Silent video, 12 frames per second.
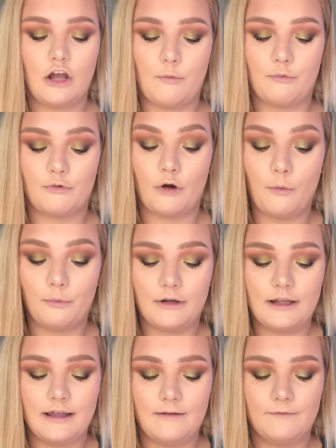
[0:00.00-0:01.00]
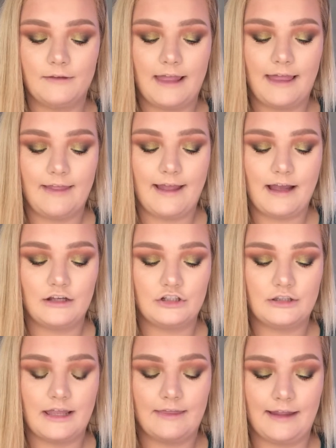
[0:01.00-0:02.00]
appropriate for that lash
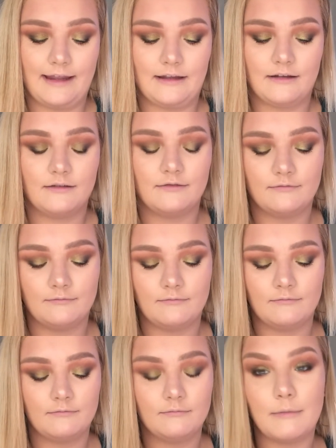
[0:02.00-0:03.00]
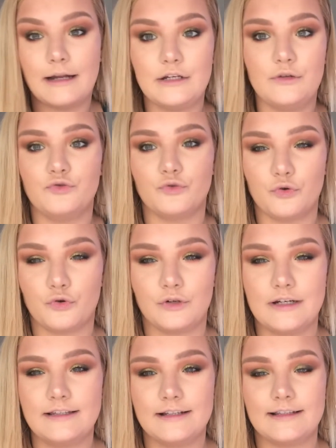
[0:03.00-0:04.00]
than like my neutral
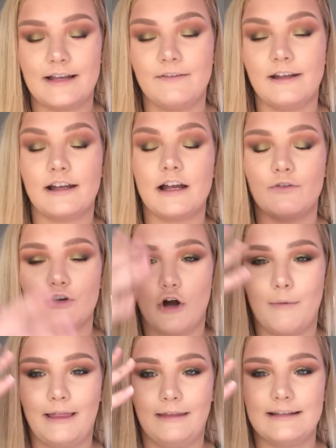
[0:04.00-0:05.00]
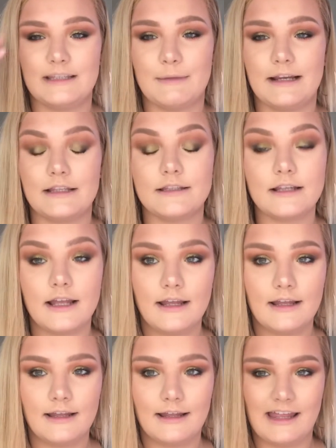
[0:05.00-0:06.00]
crease. Because I feel like it covered all my lid space
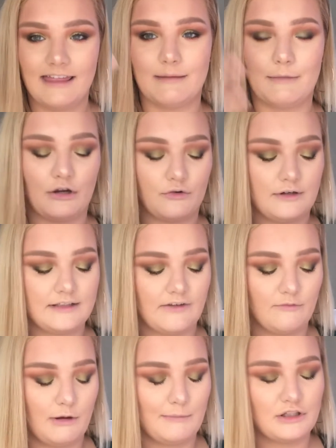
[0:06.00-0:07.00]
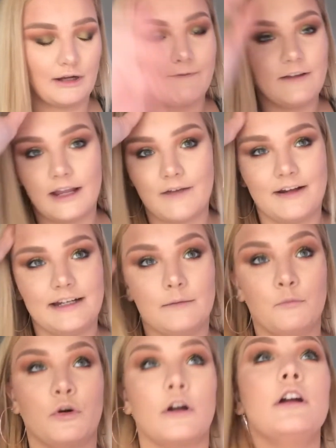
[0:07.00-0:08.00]
and let my crease have a moment. So I feel like if I did a
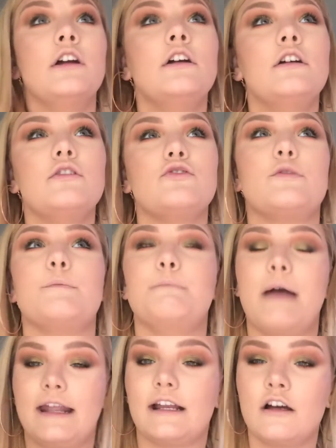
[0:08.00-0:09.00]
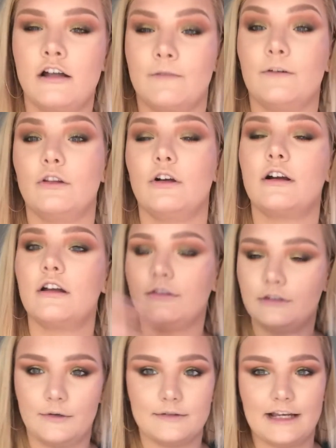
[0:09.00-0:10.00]
more dramatic, colorful look,
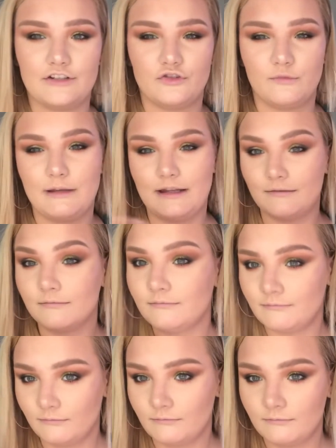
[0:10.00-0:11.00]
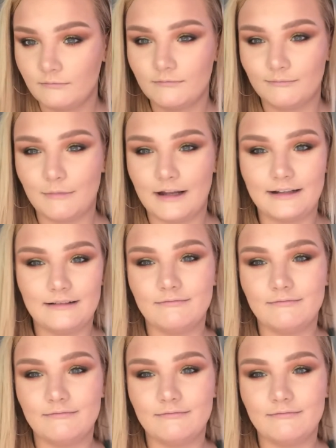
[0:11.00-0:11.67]
those lashes would be my